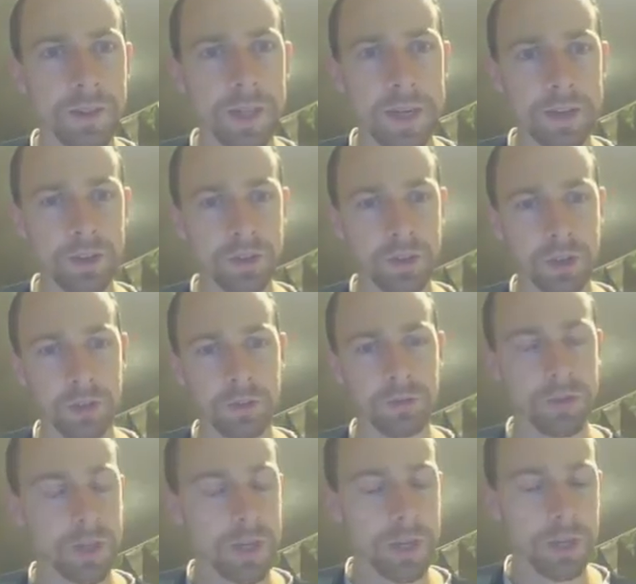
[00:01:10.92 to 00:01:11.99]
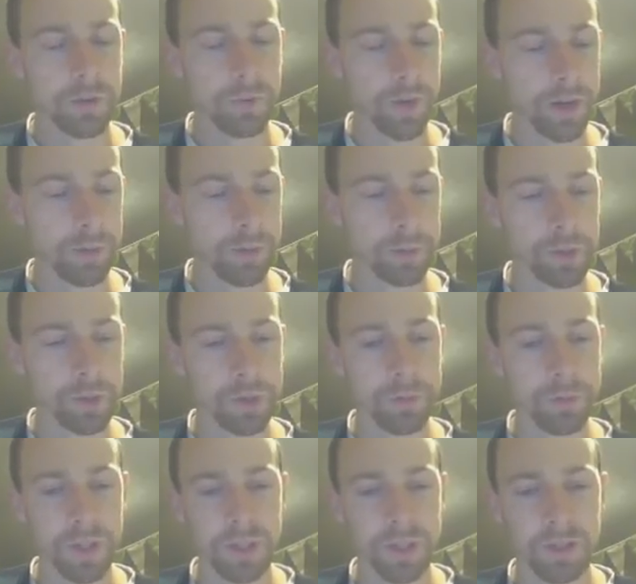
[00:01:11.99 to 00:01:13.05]
I just chose red and blue
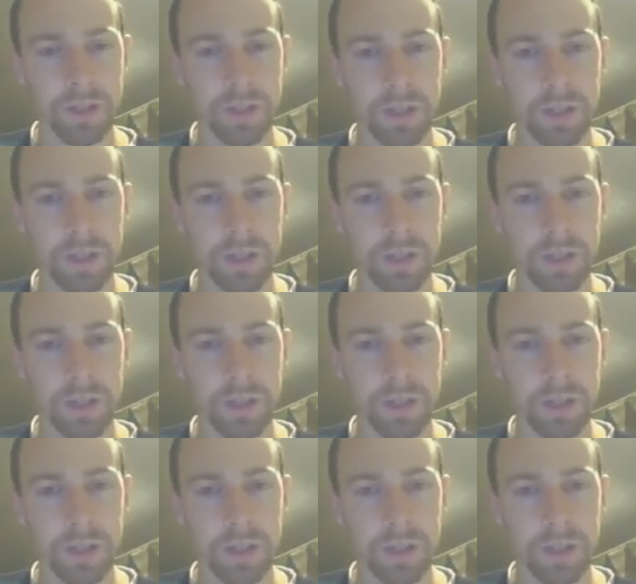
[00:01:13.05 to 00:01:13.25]
because